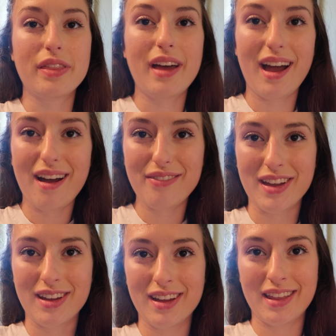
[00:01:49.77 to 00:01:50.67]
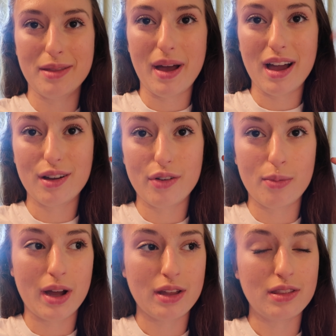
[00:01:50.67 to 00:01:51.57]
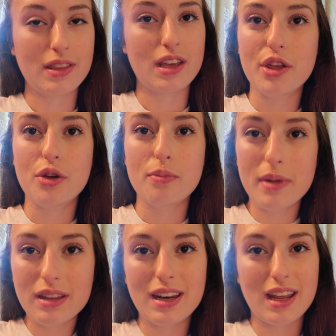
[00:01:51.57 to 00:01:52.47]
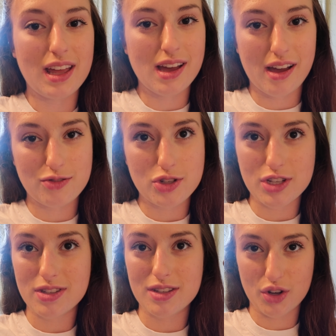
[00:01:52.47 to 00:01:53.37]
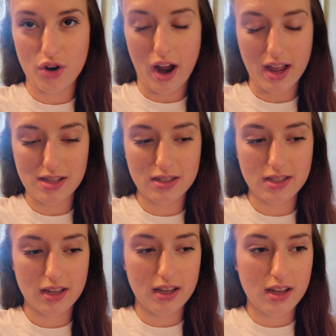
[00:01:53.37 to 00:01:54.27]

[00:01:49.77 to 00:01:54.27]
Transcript: with having in the back of our mind the humility of Jesus Christ.